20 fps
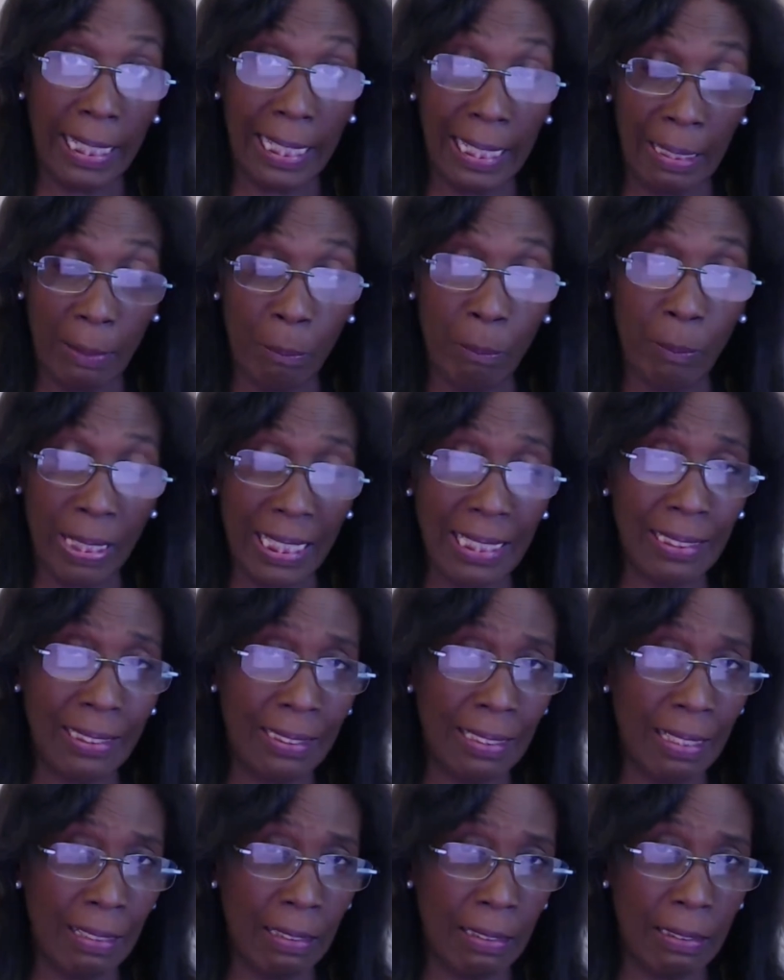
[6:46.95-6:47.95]
it means
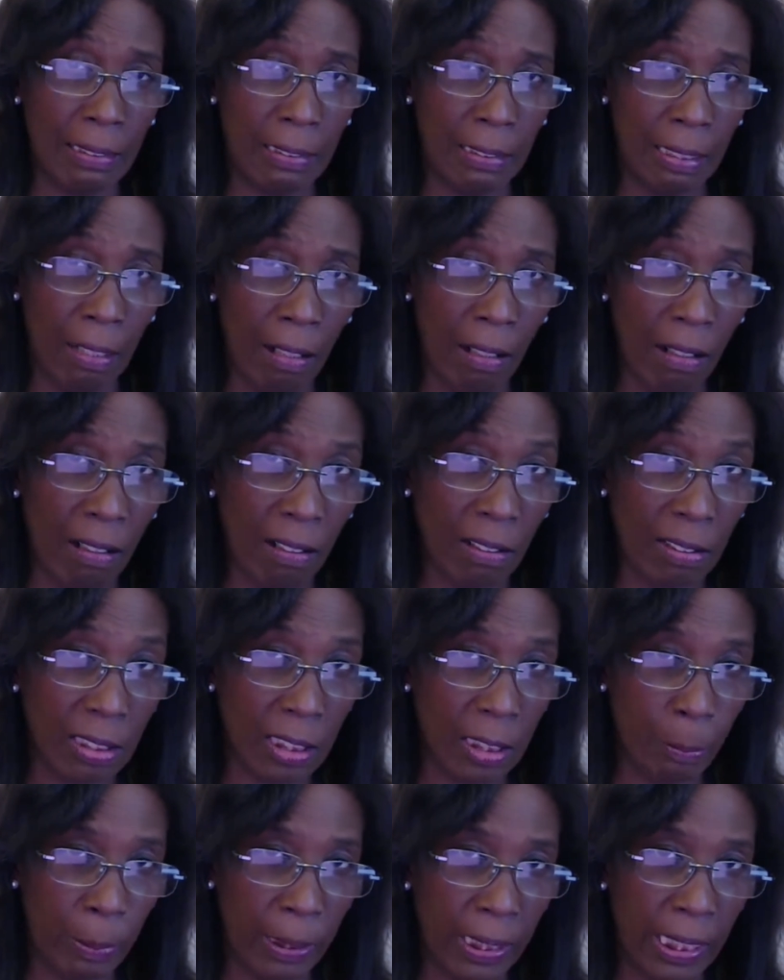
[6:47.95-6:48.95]
that the
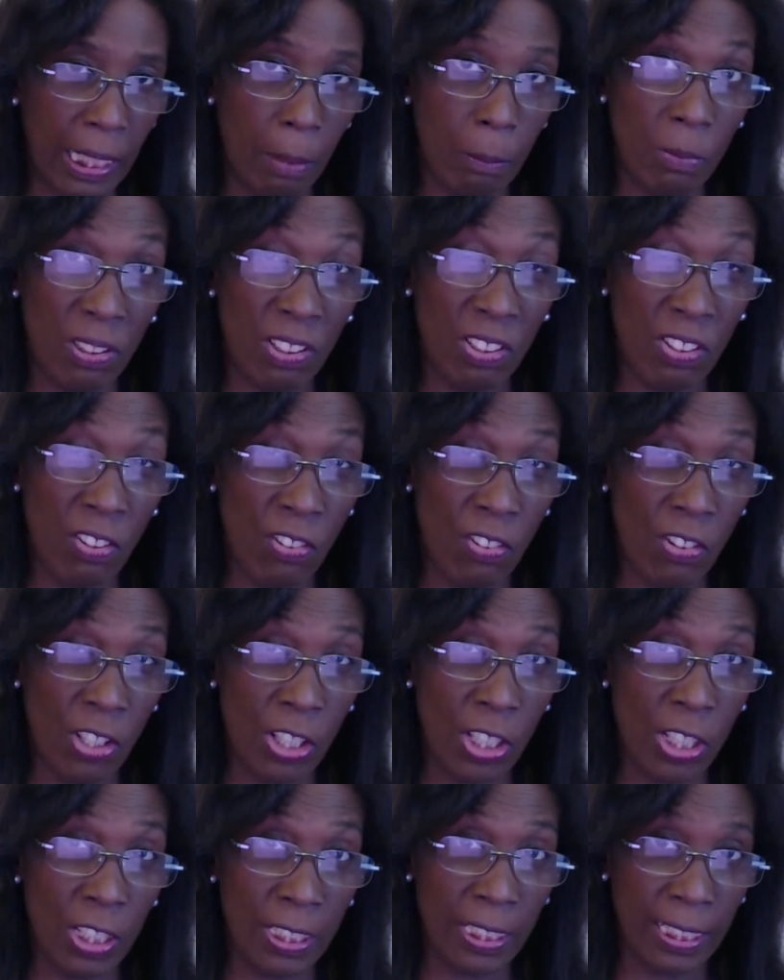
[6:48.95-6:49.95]
task becomes
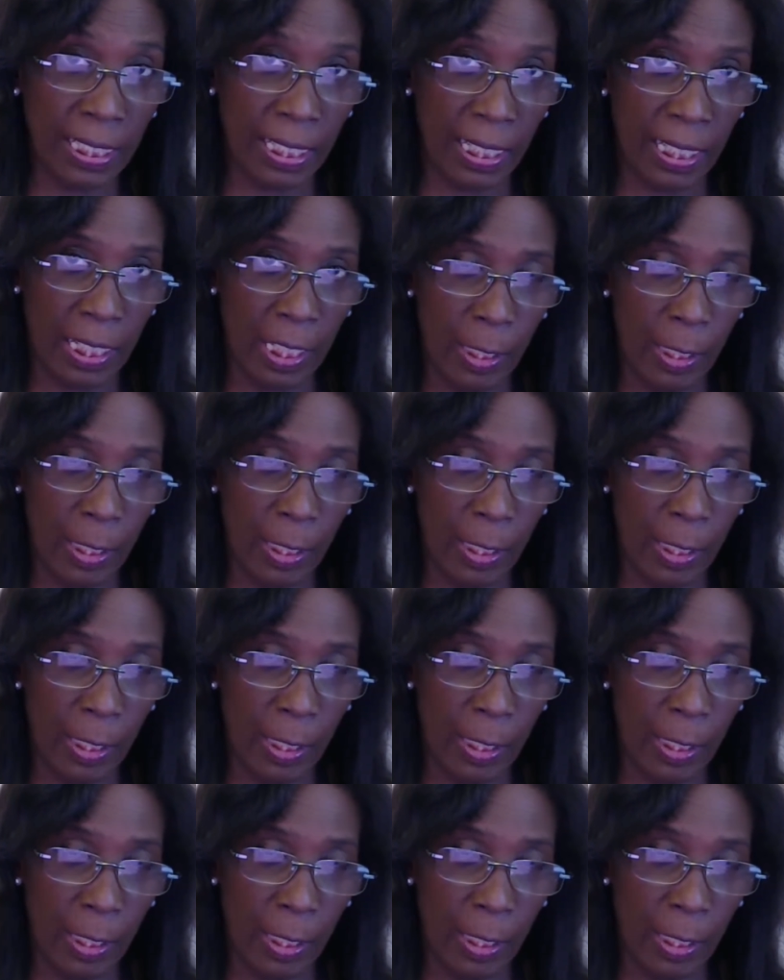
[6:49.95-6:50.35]
30,